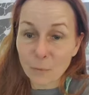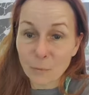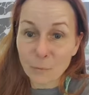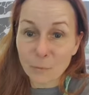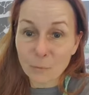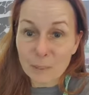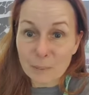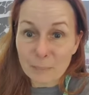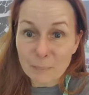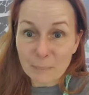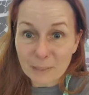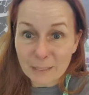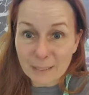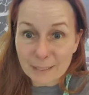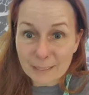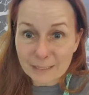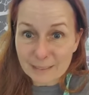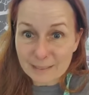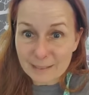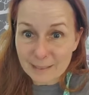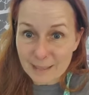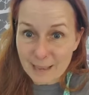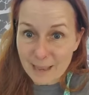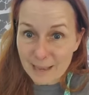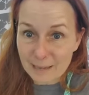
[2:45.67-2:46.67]

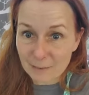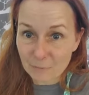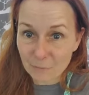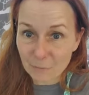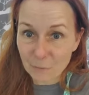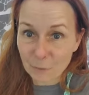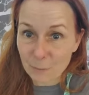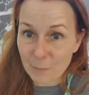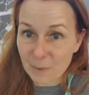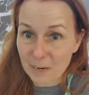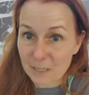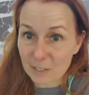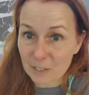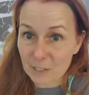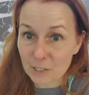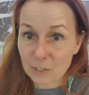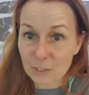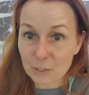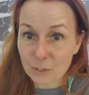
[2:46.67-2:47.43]
repeat that information